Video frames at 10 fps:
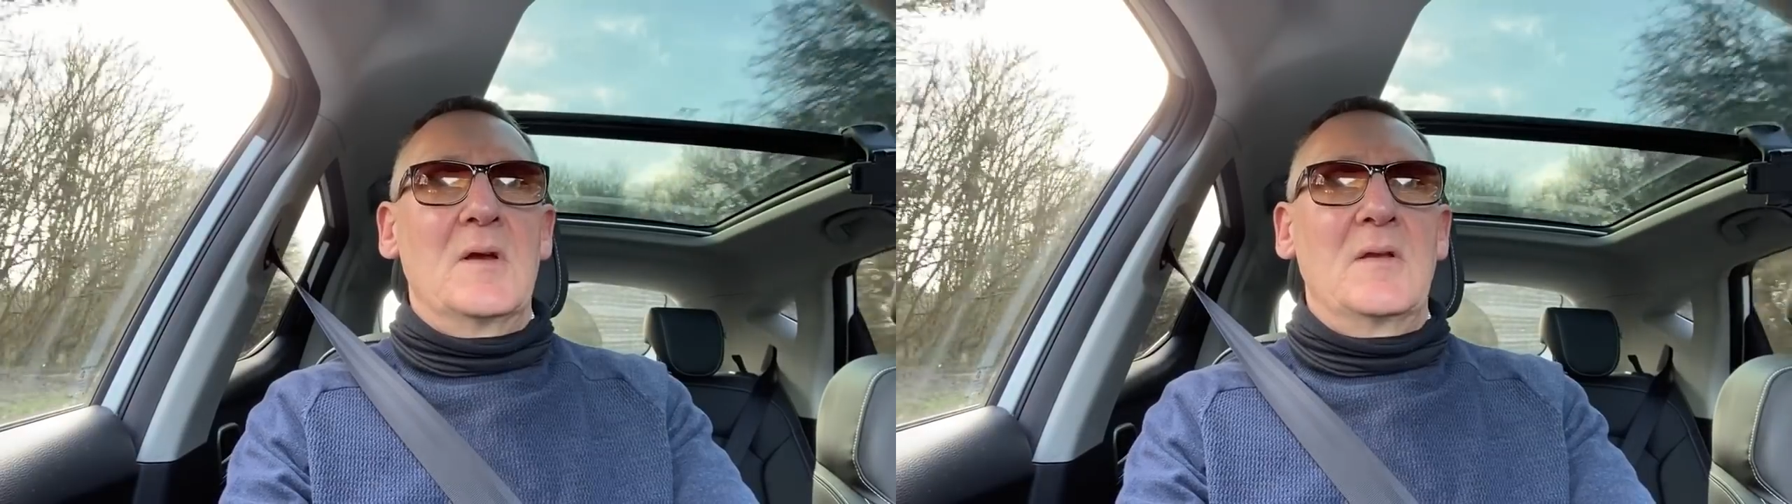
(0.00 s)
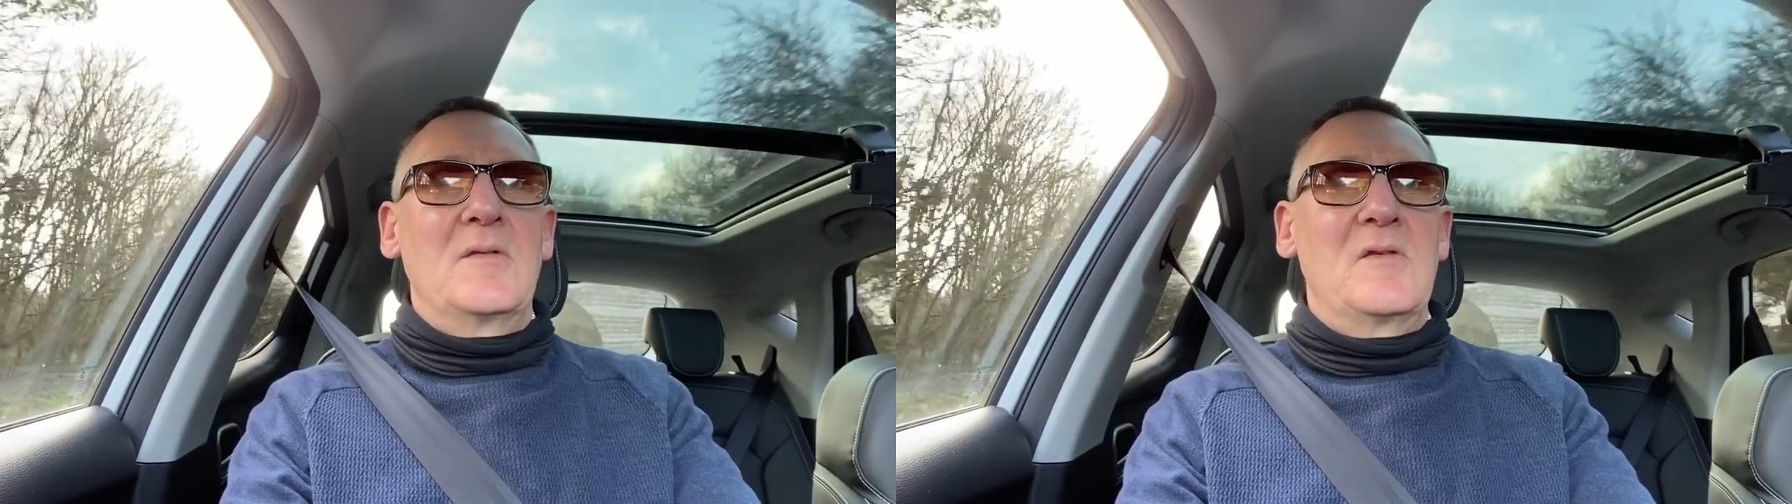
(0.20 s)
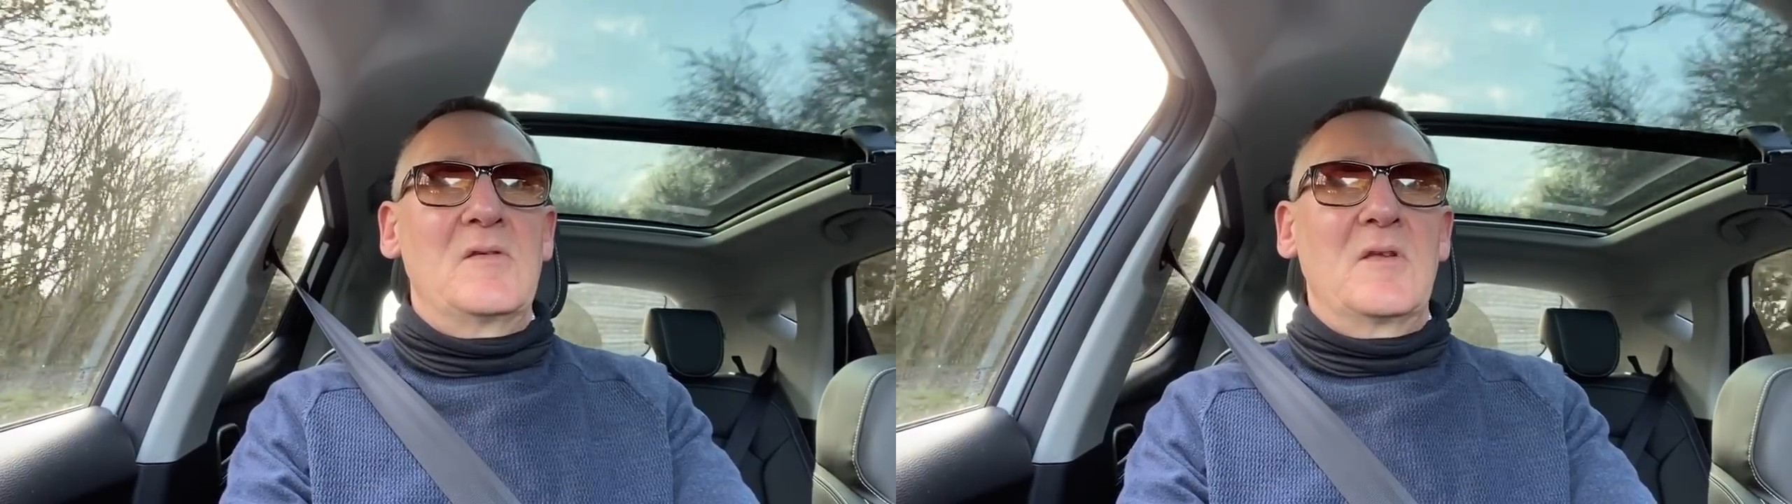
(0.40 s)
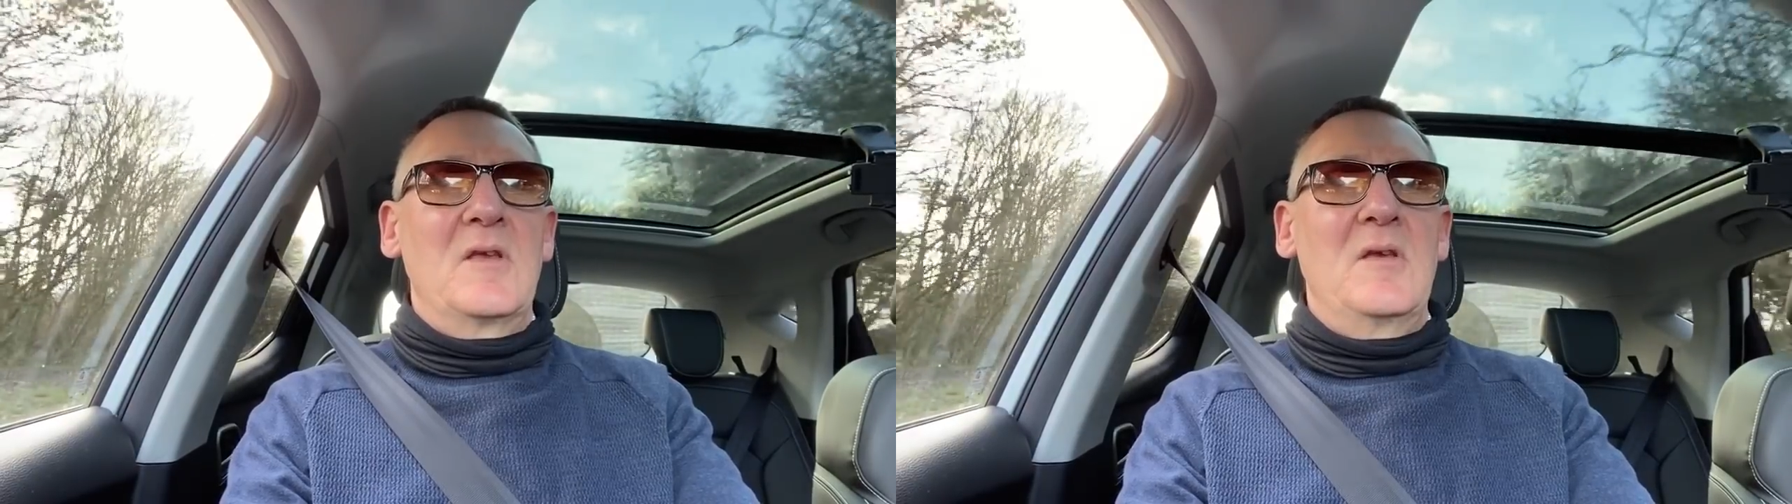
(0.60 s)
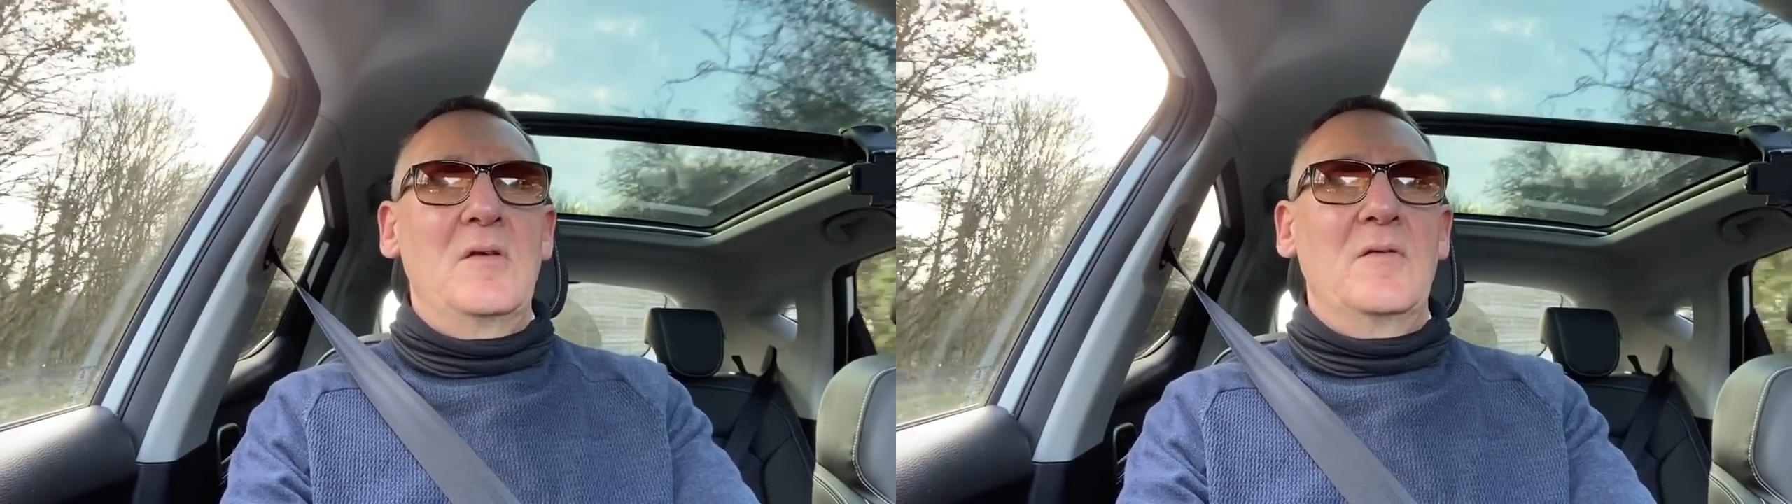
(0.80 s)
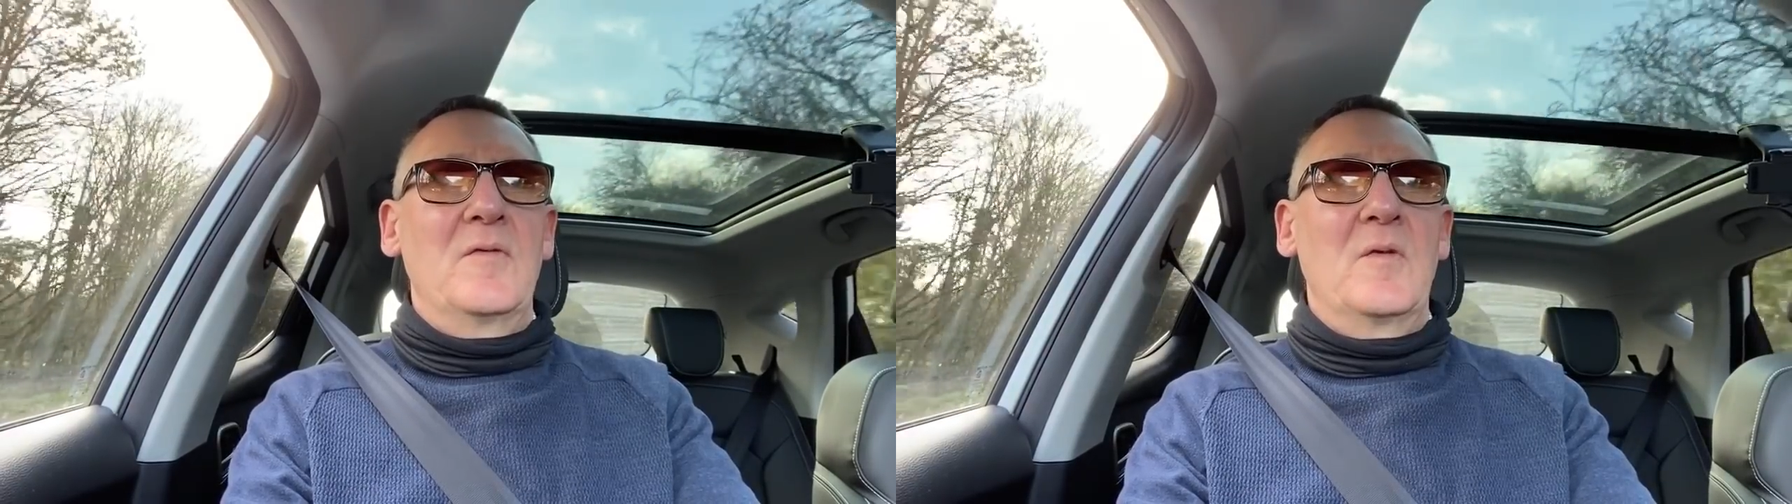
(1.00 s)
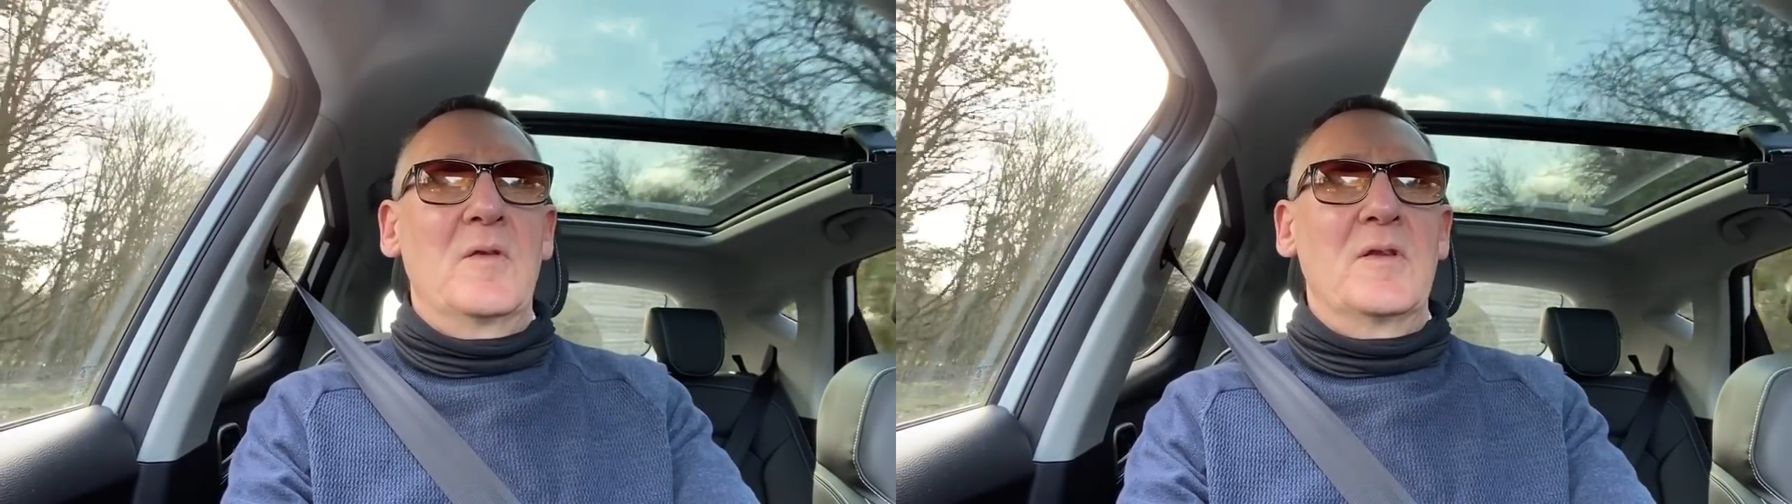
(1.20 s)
This is the queue for